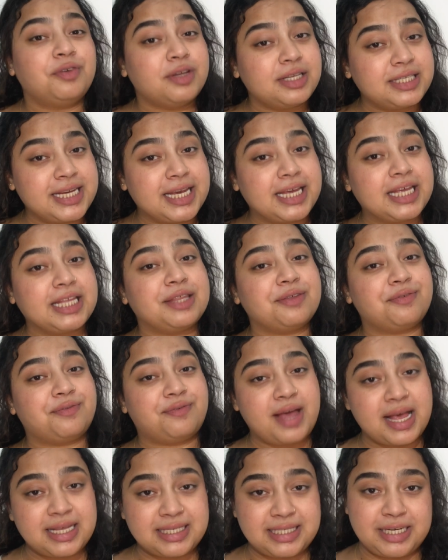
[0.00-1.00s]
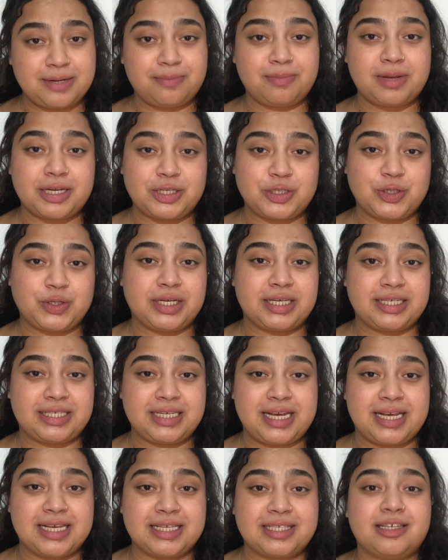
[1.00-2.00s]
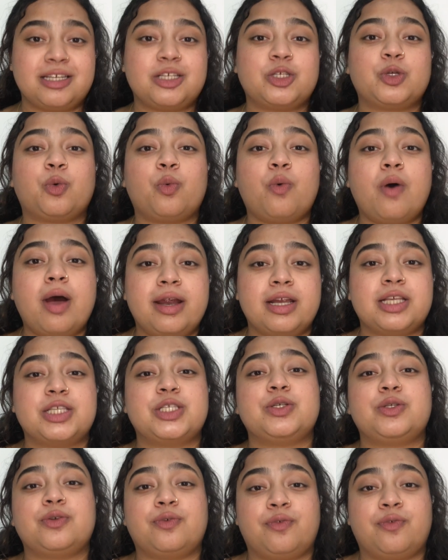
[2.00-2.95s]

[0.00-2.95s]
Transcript: you are taking the fasting blood sugar test, it requires you to